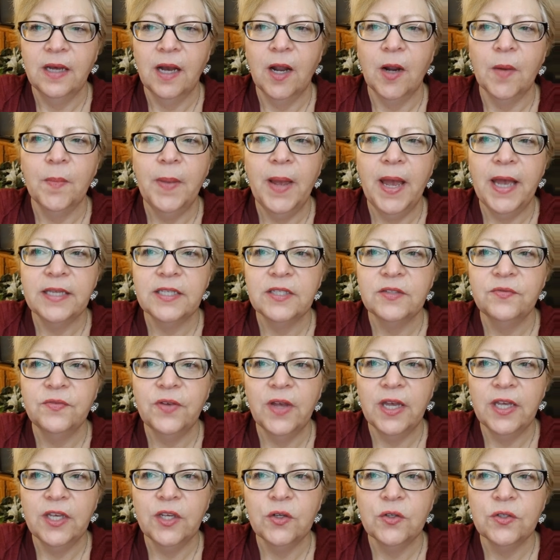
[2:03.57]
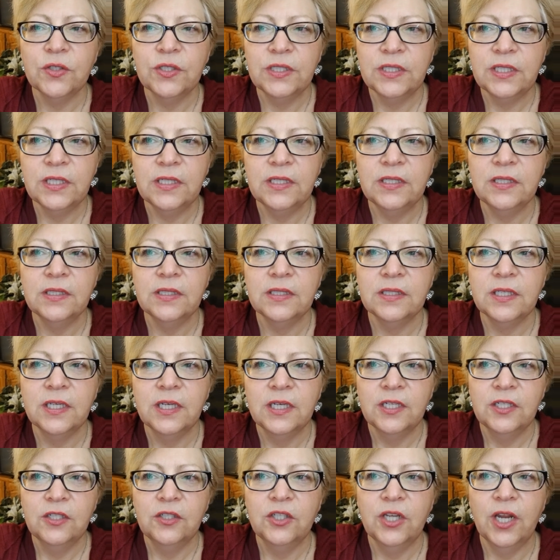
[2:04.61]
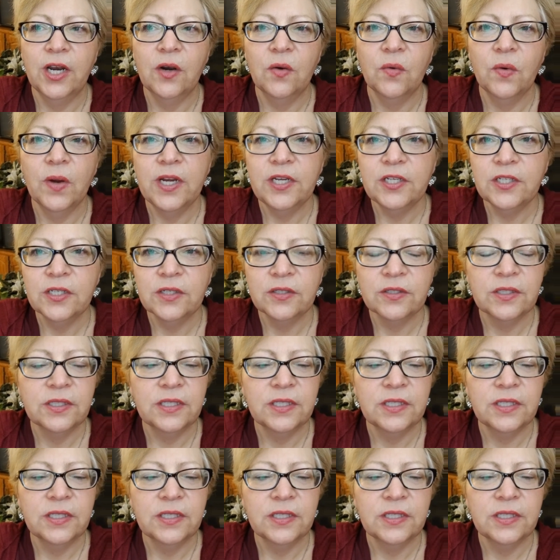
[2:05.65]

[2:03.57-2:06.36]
Our past failures, sins, generational